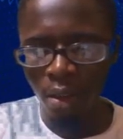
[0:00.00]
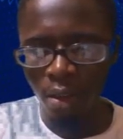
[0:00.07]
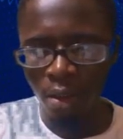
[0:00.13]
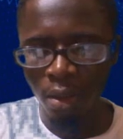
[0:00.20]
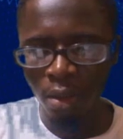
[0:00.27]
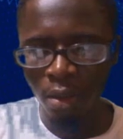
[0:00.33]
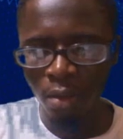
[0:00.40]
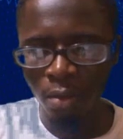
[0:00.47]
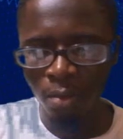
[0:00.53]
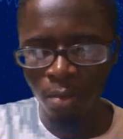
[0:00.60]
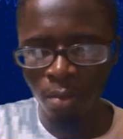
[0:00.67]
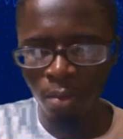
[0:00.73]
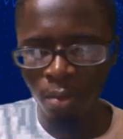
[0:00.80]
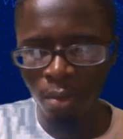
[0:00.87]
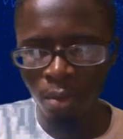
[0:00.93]

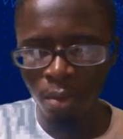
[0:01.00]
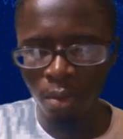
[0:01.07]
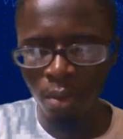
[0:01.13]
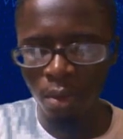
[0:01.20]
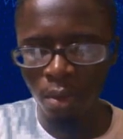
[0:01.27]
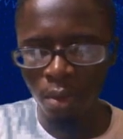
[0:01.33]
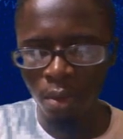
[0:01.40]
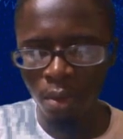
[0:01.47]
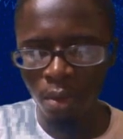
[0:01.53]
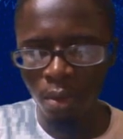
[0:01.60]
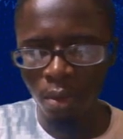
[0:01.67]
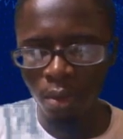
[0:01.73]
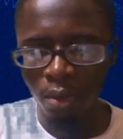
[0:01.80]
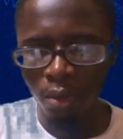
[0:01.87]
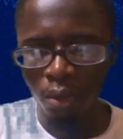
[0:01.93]

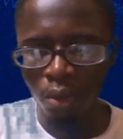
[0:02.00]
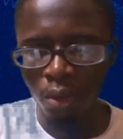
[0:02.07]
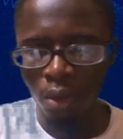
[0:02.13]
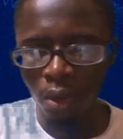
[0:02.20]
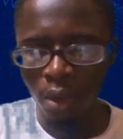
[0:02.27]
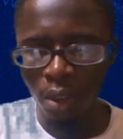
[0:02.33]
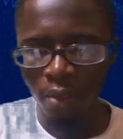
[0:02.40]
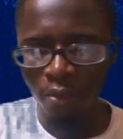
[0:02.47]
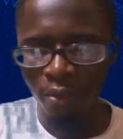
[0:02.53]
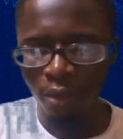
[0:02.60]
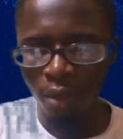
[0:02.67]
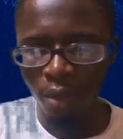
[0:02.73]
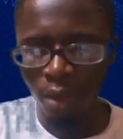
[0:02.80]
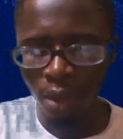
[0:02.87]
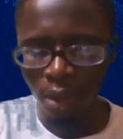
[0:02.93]

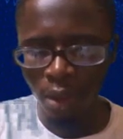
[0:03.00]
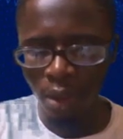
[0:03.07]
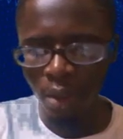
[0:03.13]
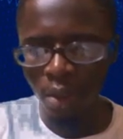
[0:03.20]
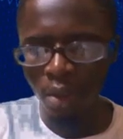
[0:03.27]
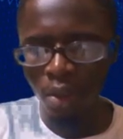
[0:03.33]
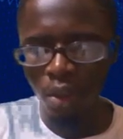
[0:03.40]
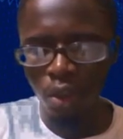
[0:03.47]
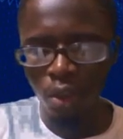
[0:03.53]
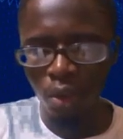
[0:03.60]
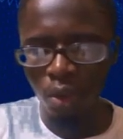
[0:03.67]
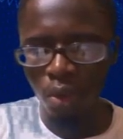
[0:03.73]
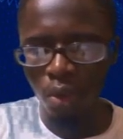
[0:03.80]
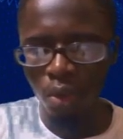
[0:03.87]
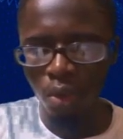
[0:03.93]
240.
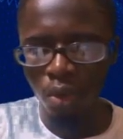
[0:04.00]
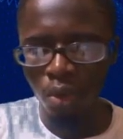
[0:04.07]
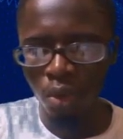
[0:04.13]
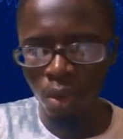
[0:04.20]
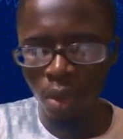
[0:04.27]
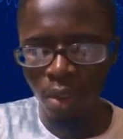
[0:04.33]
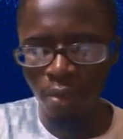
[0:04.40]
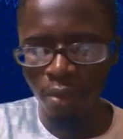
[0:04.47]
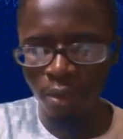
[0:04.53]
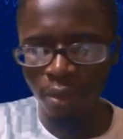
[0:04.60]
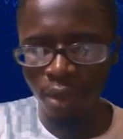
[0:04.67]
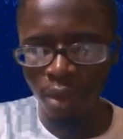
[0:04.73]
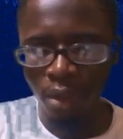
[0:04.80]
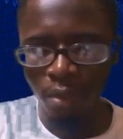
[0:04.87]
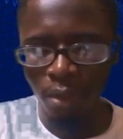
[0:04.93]
So
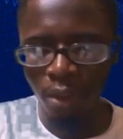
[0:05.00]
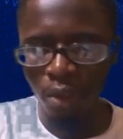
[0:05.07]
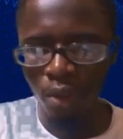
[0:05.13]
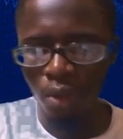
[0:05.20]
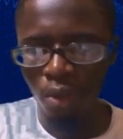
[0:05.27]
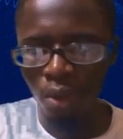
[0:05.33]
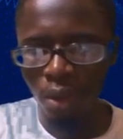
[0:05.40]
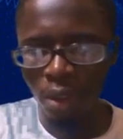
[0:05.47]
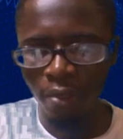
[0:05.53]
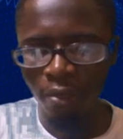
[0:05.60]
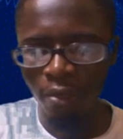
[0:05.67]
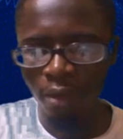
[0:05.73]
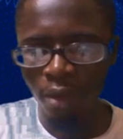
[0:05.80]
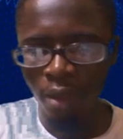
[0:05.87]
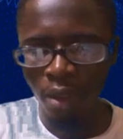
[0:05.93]
256 minus
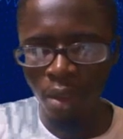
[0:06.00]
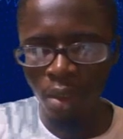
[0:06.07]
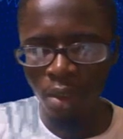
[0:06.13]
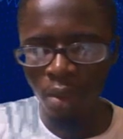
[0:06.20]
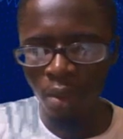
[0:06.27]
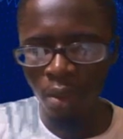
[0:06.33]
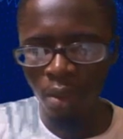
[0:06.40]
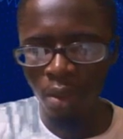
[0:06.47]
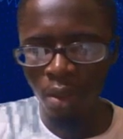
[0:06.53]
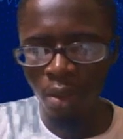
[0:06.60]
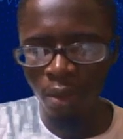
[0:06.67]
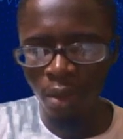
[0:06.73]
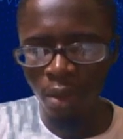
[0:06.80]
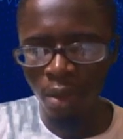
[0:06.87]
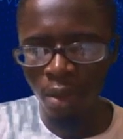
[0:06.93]
240 is going to
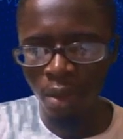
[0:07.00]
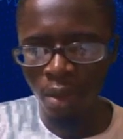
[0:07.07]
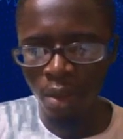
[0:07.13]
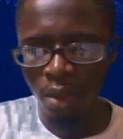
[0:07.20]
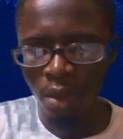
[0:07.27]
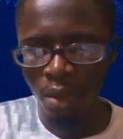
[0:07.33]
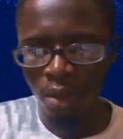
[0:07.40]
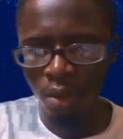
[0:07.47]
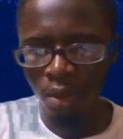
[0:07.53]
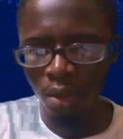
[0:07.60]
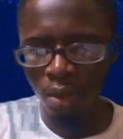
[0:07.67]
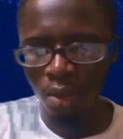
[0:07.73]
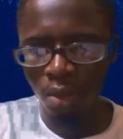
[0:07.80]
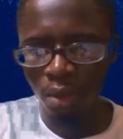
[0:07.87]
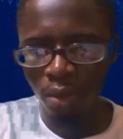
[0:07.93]
give us 16. So
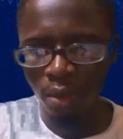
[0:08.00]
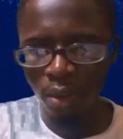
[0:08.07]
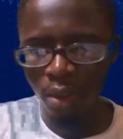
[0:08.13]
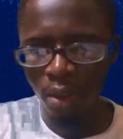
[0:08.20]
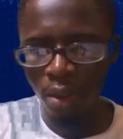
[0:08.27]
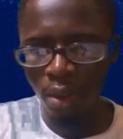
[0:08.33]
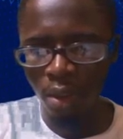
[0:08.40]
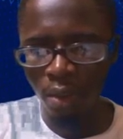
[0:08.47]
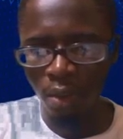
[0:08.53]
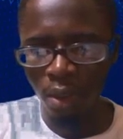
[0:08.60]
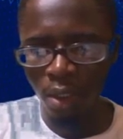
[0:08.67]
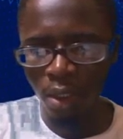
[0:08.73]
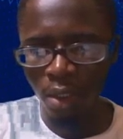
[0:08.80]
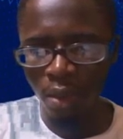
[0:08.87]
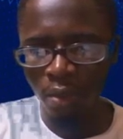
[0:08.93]
the root of 16 we
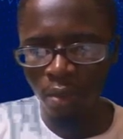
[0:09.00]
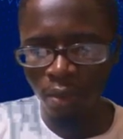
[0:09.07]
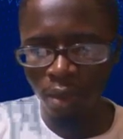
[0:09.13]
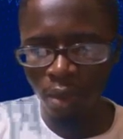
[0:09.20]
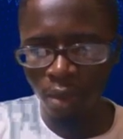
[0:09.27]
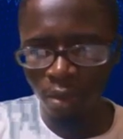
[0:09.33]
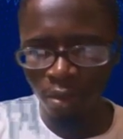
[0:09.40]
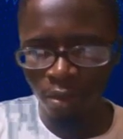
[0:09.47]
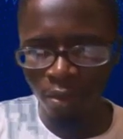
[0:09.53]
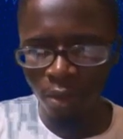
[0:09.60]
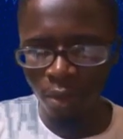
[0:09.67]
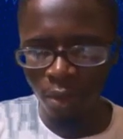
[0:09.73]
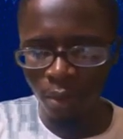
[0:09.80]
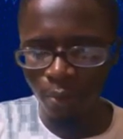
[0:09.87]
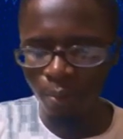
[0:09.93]
have
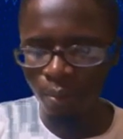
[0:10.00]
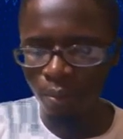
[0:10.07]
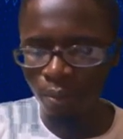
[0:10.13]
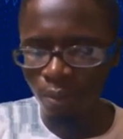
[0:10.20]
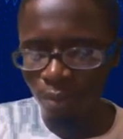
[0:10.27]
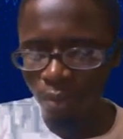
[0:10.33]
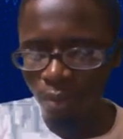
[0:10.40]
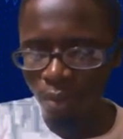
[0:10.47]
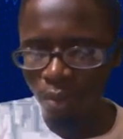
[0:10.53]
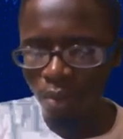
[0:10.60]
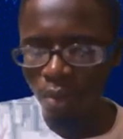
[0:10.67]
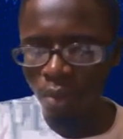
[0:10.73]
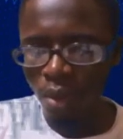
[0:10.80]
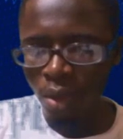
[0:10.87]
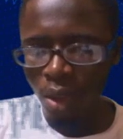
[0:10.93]
4.
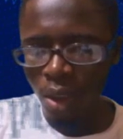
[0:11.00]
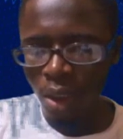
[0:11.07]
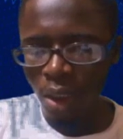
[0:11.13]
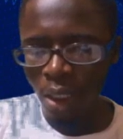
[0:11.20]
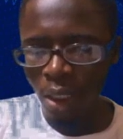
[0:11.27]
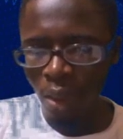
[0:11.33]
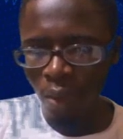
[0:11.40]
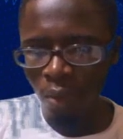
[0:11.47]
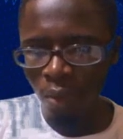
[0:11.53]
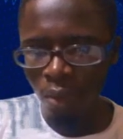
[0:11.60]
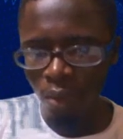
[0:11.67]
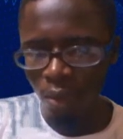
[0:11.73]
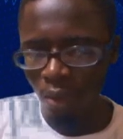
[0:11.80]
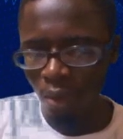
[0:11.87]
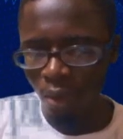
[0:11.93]
Now
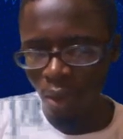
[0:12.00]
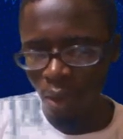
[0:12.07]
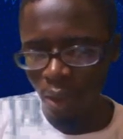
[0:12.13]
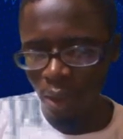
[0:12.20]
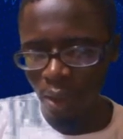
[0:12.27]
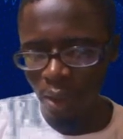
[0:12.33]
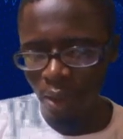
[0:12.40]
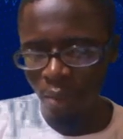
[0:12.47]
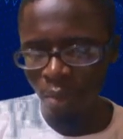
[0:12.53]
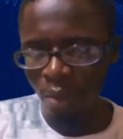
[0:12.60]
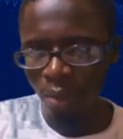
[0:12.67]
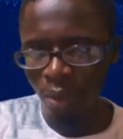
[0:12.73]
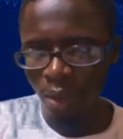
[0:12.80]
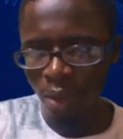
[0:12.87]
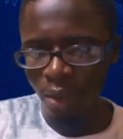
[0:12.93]
it
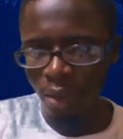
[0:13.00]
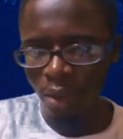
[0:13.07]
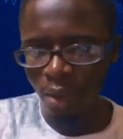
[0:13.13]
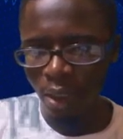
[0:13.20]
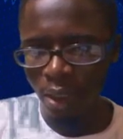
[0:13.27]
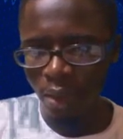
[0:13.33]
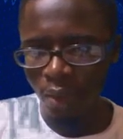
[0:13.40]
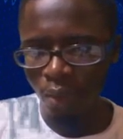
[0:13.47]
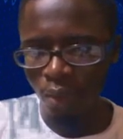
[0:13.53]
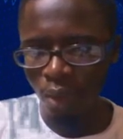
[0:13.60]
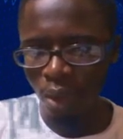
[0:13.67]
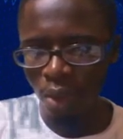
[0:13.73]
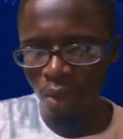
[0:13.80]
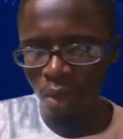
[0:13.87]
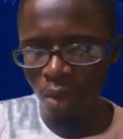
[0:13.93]
simply means that
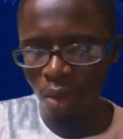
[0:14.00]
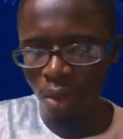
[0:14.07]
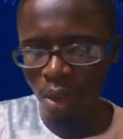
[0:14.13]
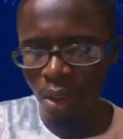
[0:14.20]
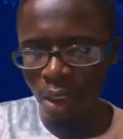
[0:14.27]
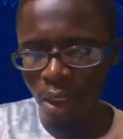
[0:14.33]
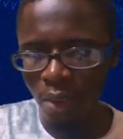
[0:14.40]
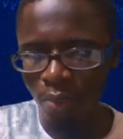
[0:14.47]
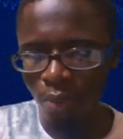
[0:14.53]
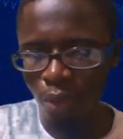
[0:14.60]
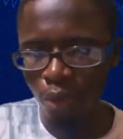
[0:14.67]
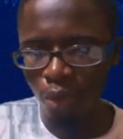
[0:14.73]
we need to consider the